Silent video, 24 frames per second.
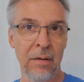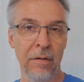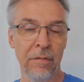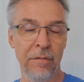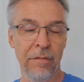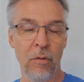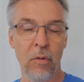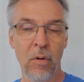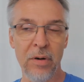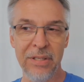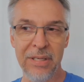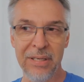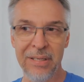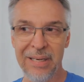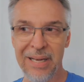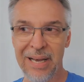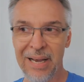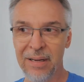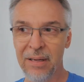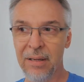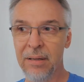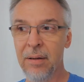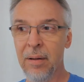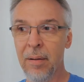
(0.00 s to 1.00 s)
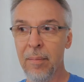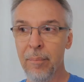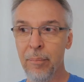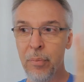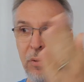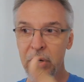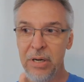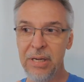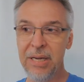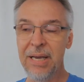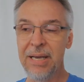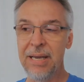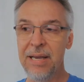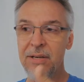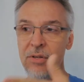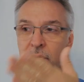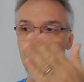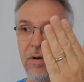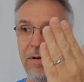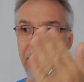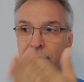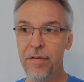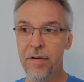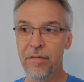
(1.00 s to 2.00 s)
forcing deck, putting it
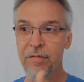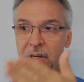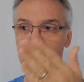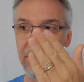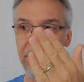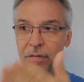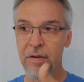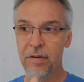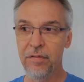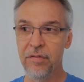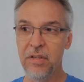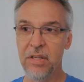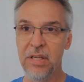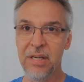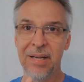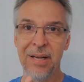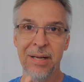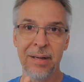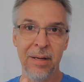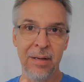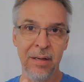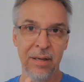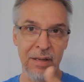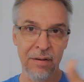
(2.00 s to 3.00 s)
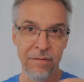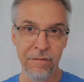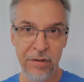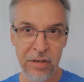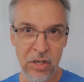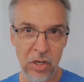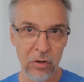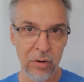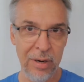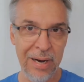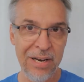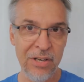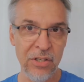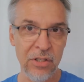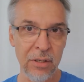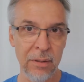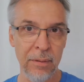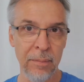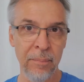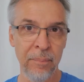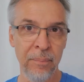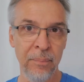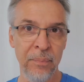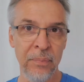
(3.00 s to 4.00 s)
into a fifty fifty
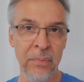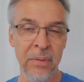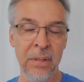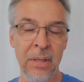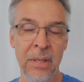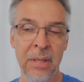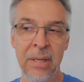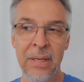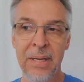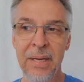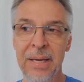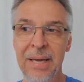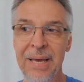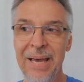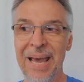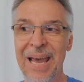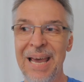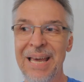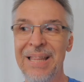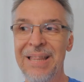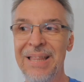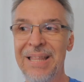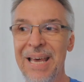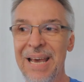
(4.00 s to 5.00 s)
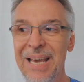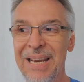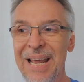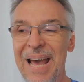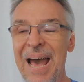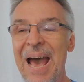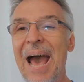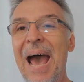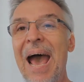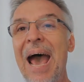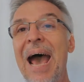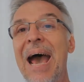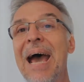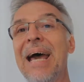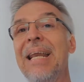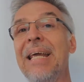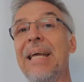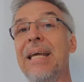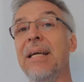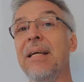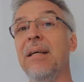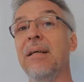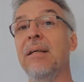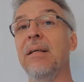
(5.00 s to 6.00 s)
configuration, and then
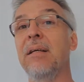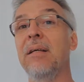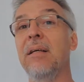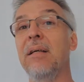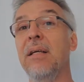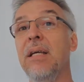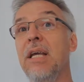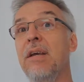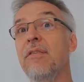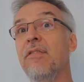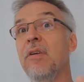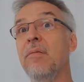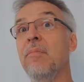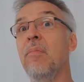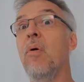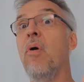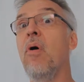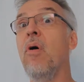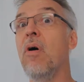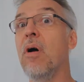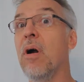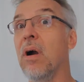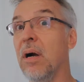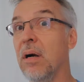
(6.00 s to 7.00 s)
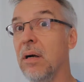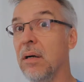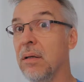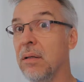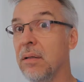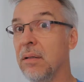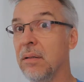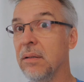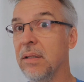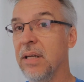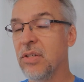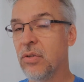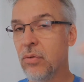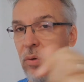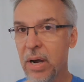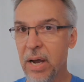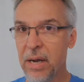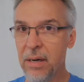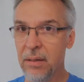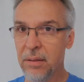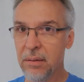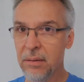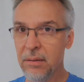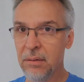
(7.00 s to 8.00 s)
adding even more. That's
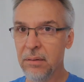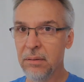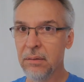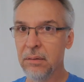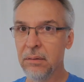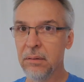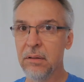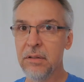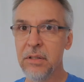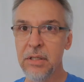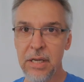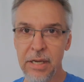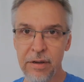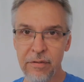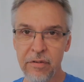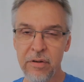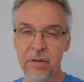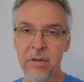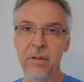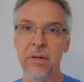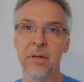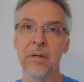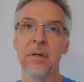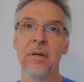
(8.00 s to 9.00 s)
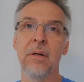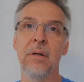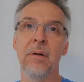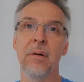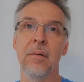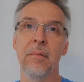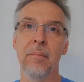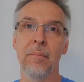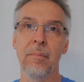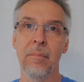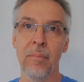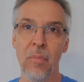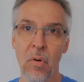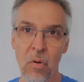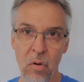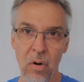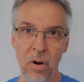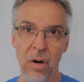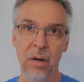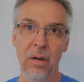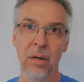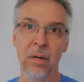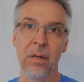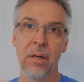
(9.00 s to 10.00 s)
right. There's even
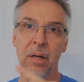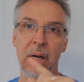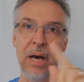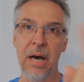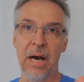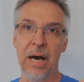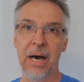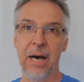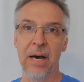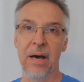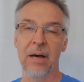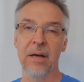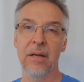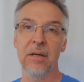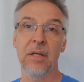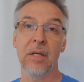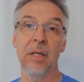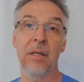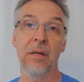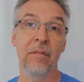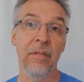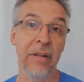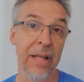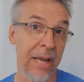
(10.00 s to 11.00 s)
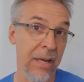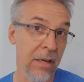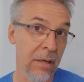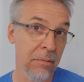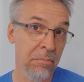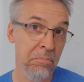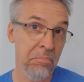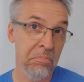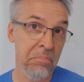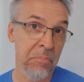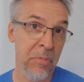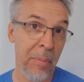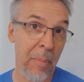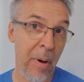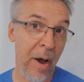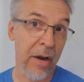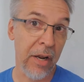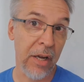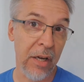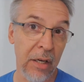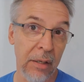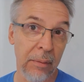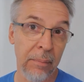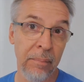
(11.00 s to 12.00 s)
more, uh, like
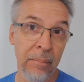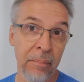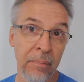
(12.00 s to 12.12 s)
mnemonica.